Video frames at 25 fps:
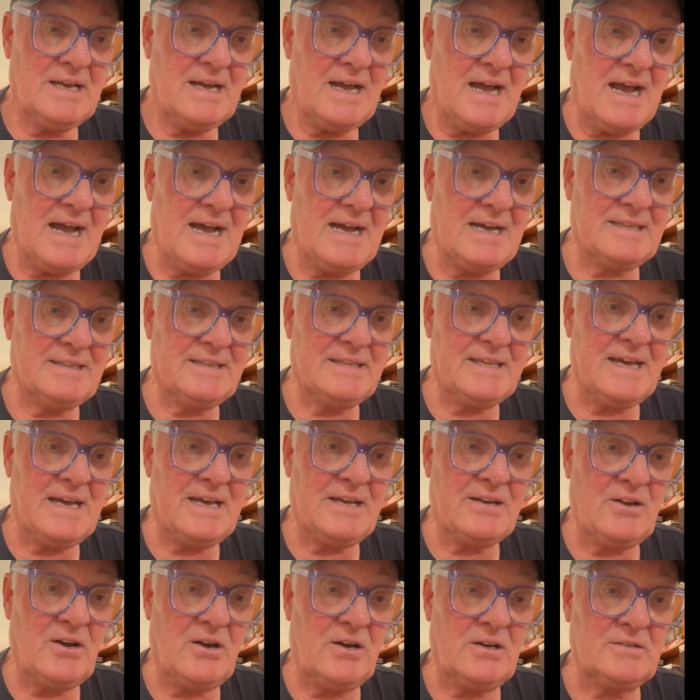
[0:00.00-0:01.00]
And
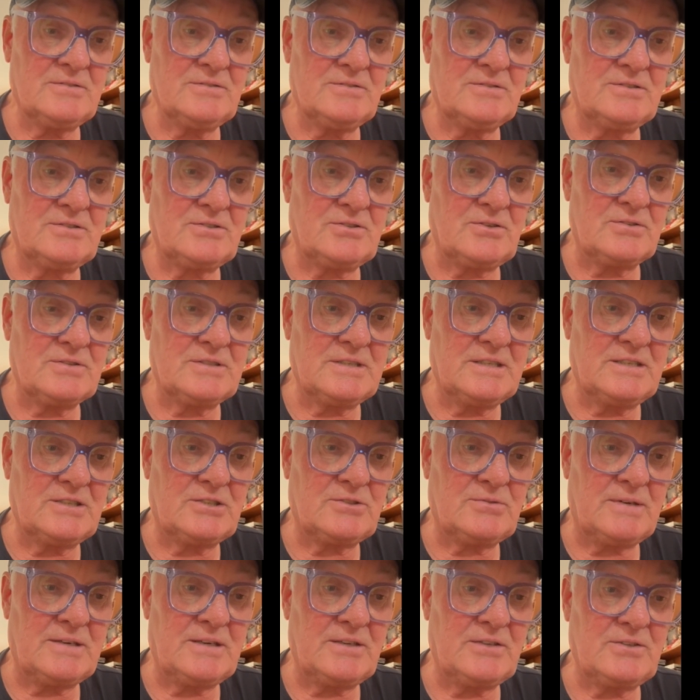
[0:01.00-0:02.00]
then on Sunday the
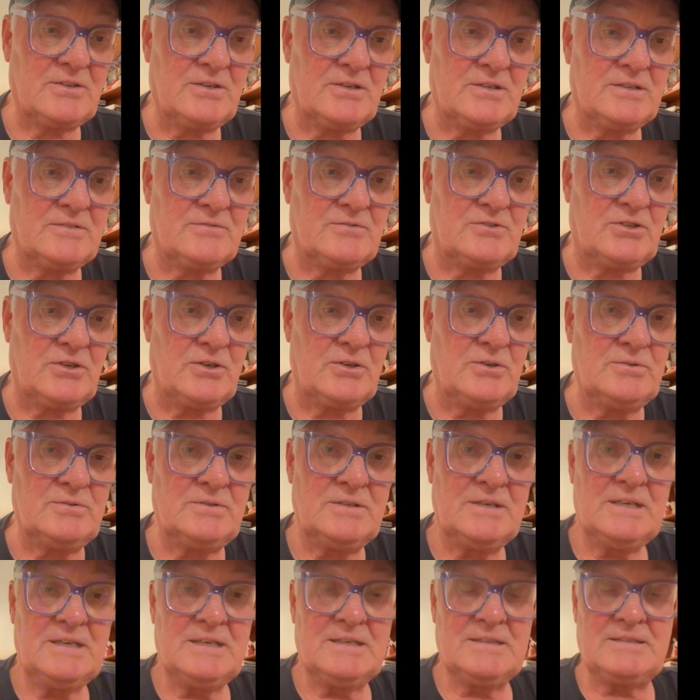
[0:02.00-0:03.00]
23rd of
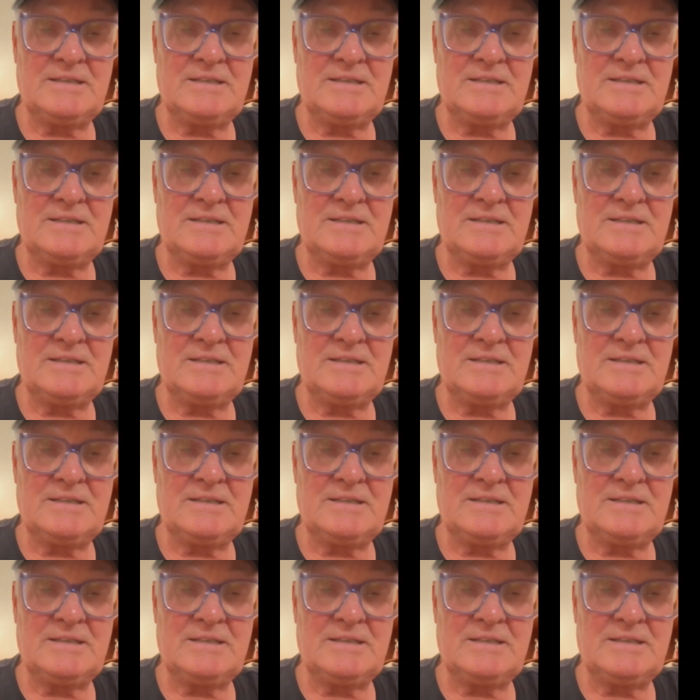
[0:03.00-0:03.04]
June,